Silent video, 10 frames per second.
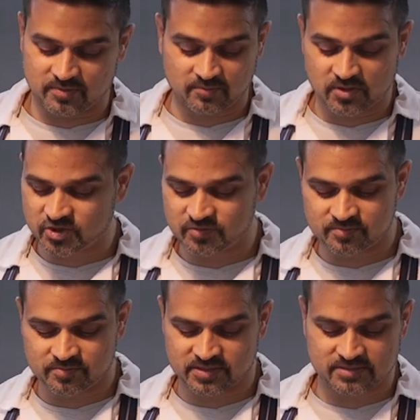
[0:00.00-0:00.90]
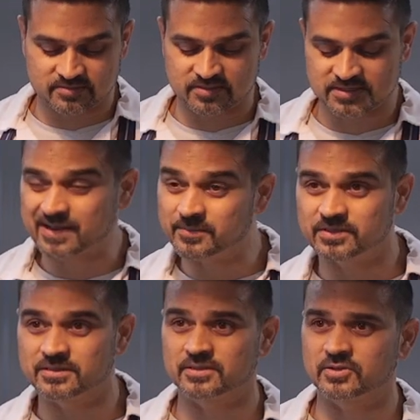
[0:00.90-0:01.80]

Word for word: mushrooms and salmon, and